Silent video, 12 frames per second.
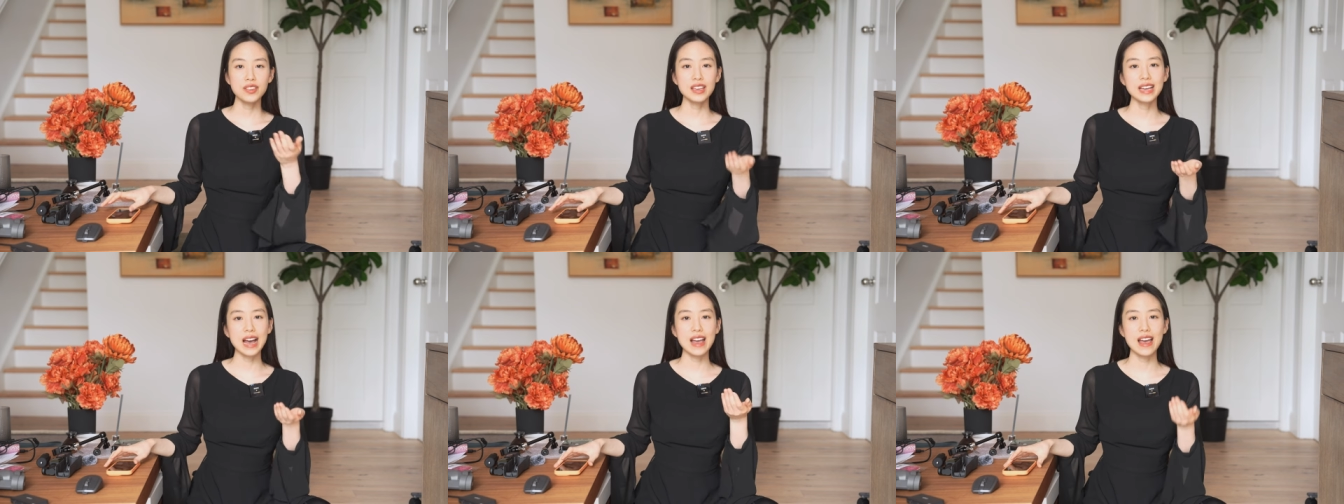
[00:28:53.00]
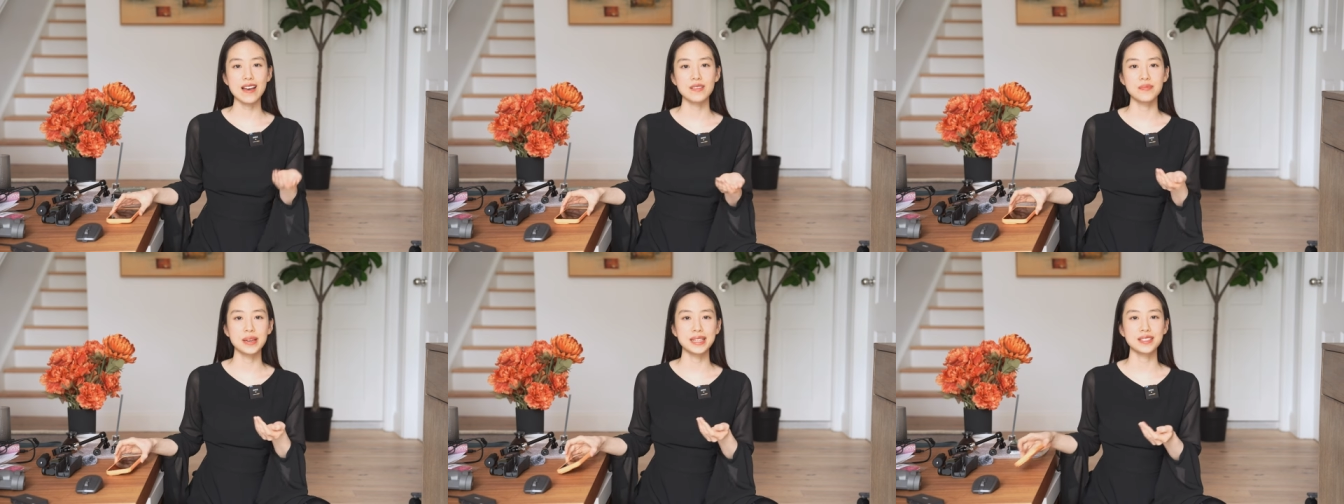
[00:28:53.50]
think I
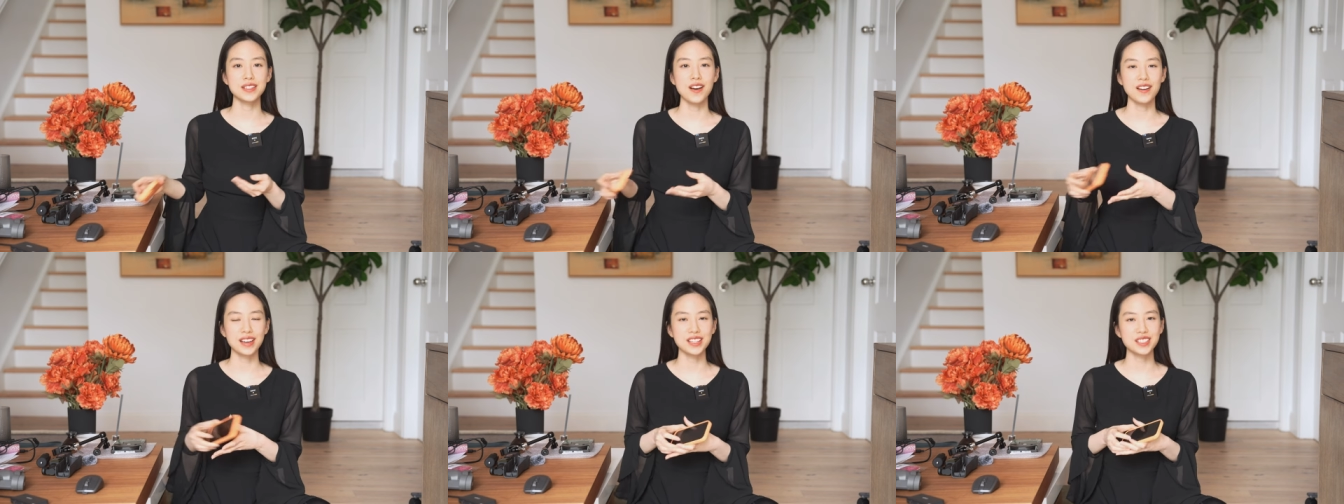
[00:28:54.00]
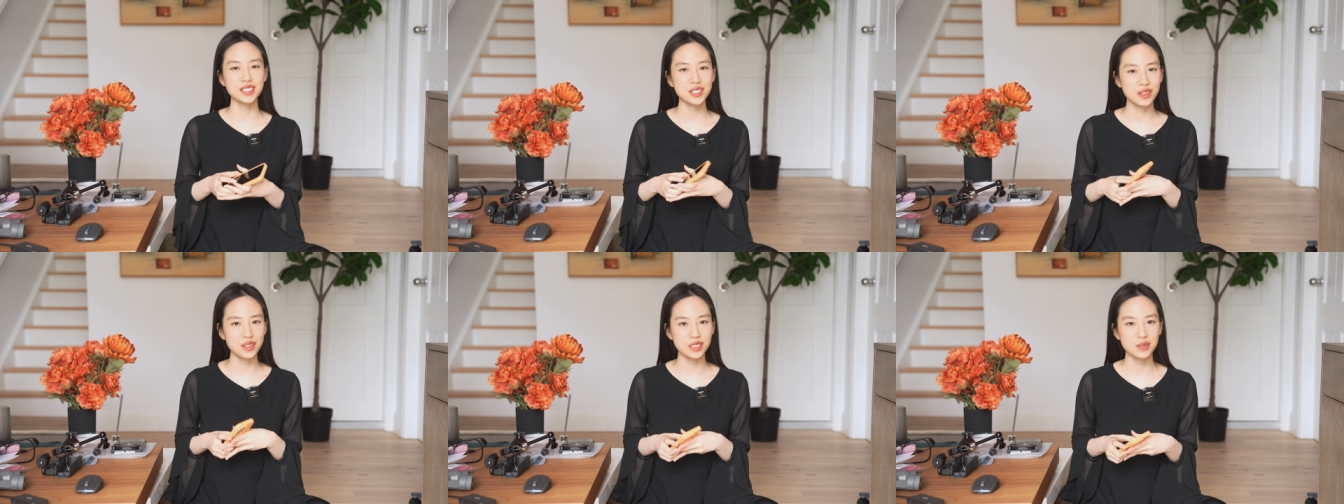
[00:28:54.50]
have been talking just
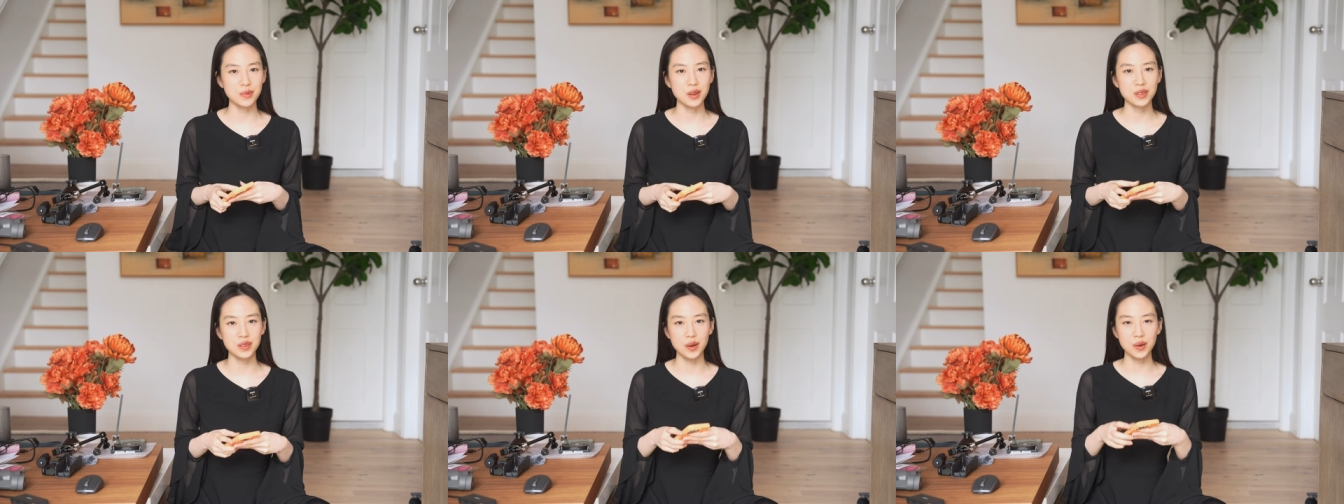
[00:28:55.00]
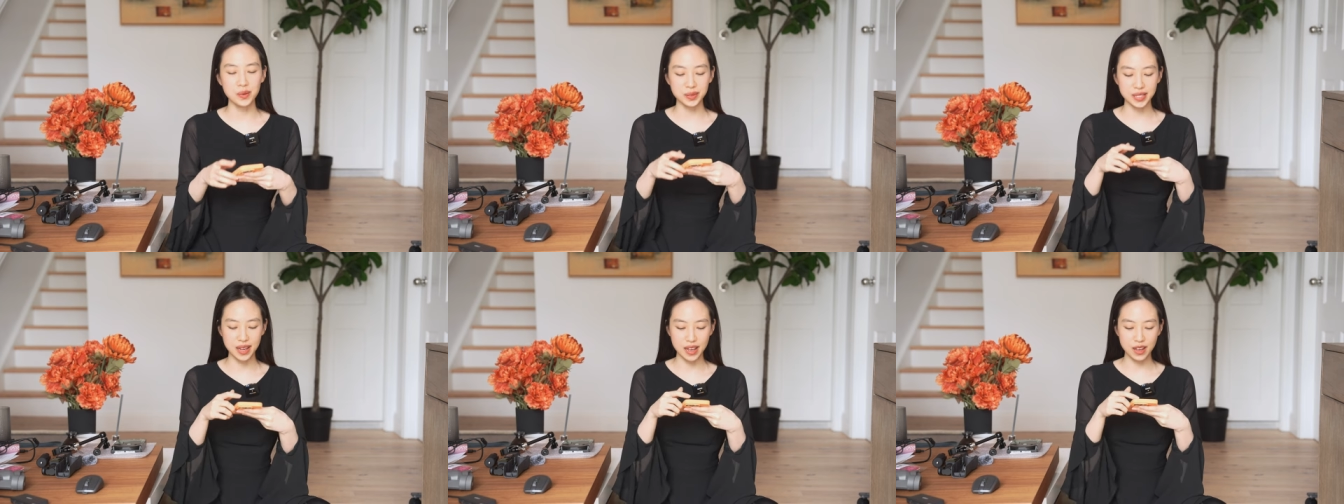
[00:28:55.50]
on the spot the whole
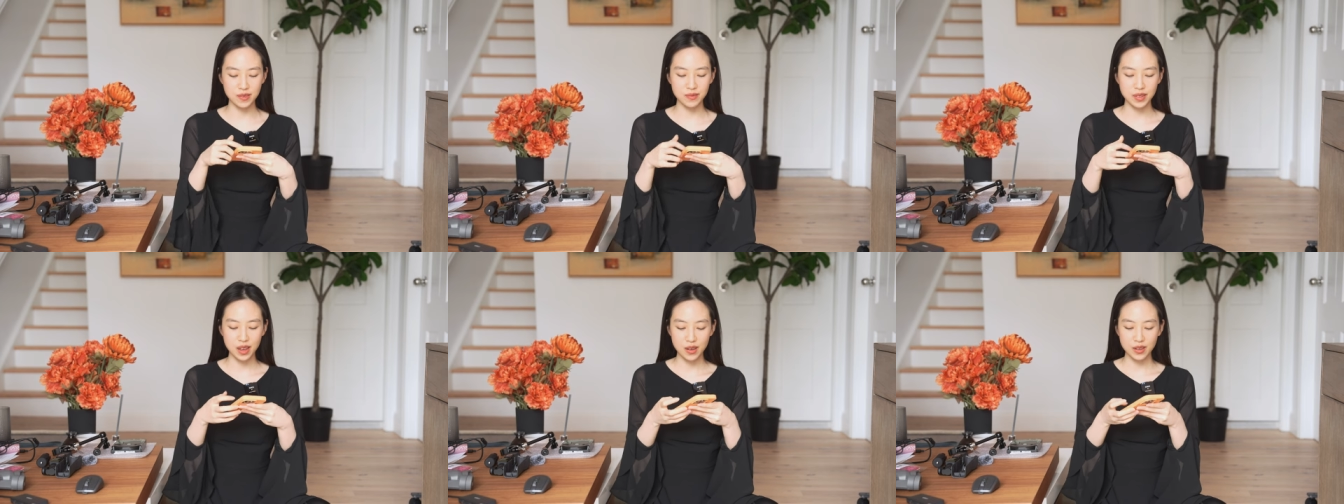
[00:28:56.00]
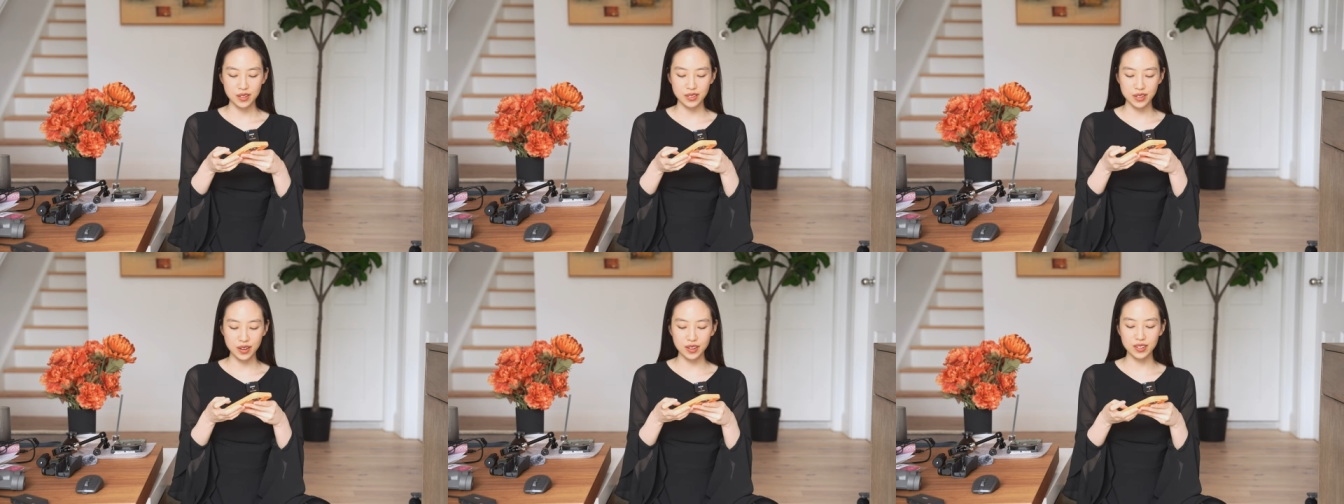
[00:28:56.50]
time
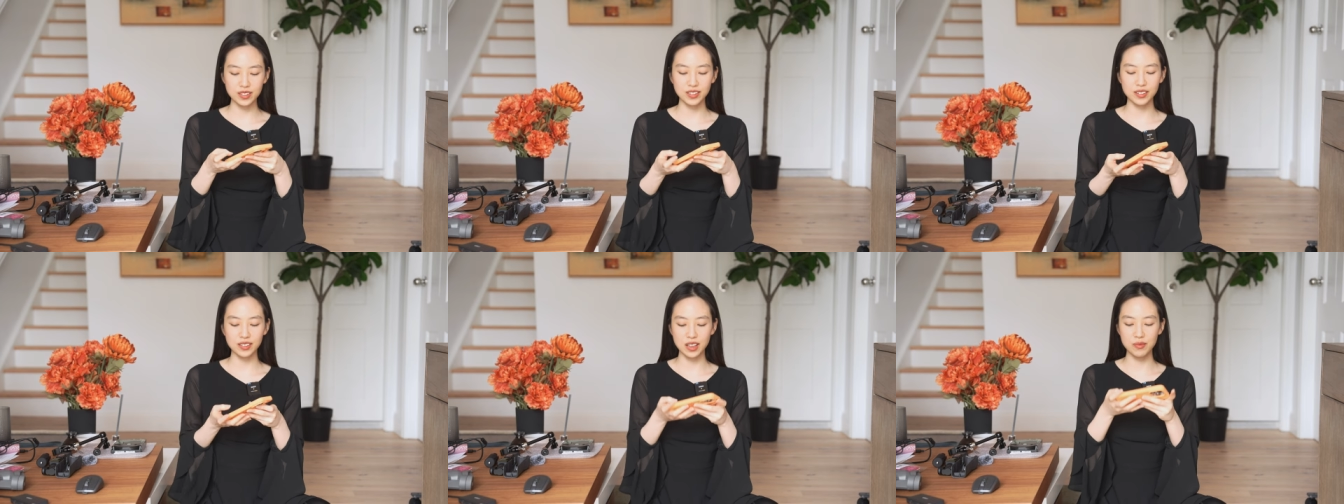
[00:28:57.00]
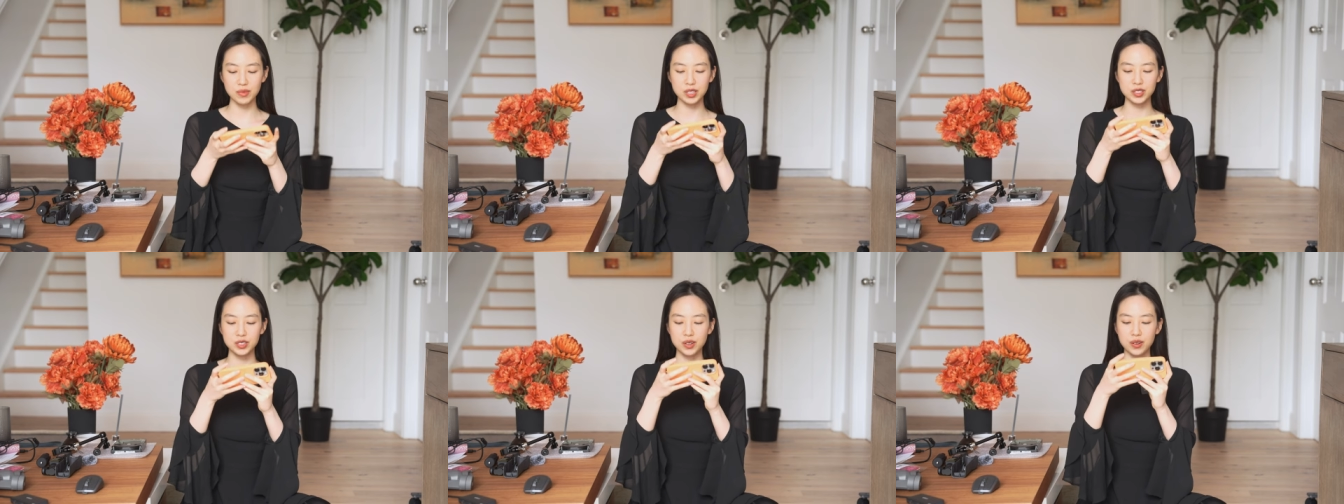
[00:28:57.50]
no let
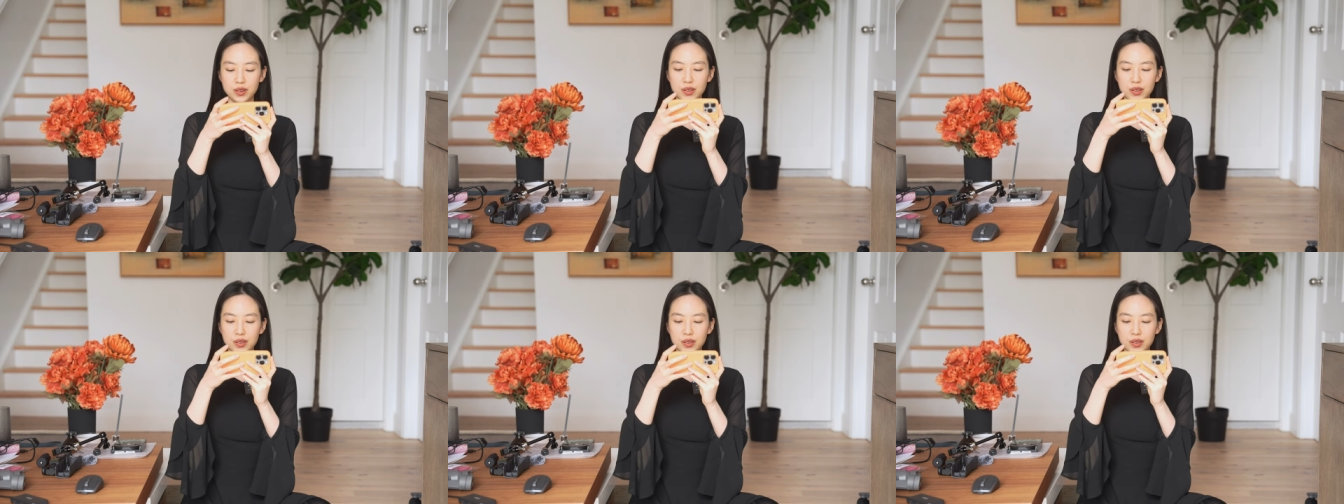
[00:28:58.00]
me show